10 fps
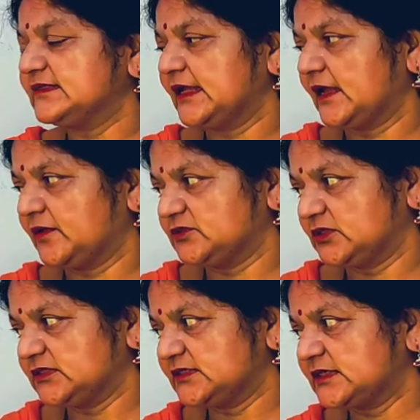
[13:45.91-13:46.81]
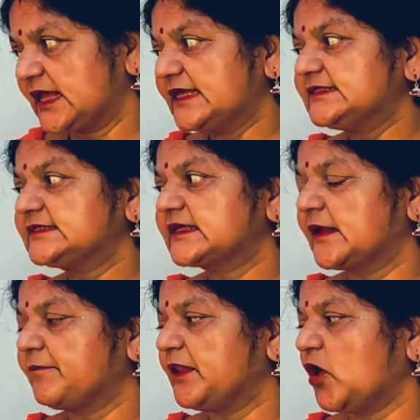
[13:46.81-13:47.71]
did the teachers
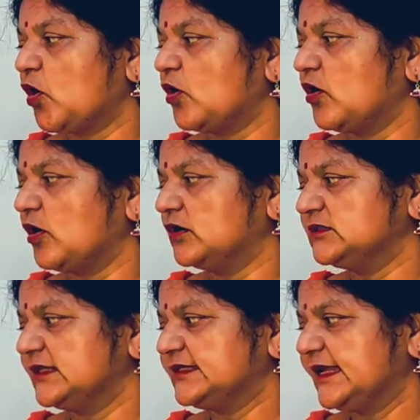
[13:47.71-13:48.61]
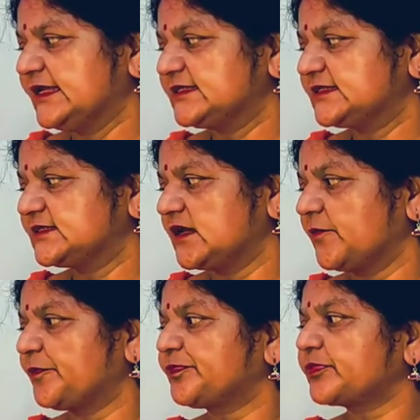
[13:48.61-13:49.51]
scribble on their
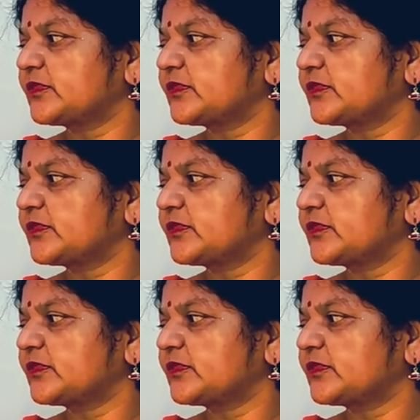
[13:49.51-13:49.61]
desk?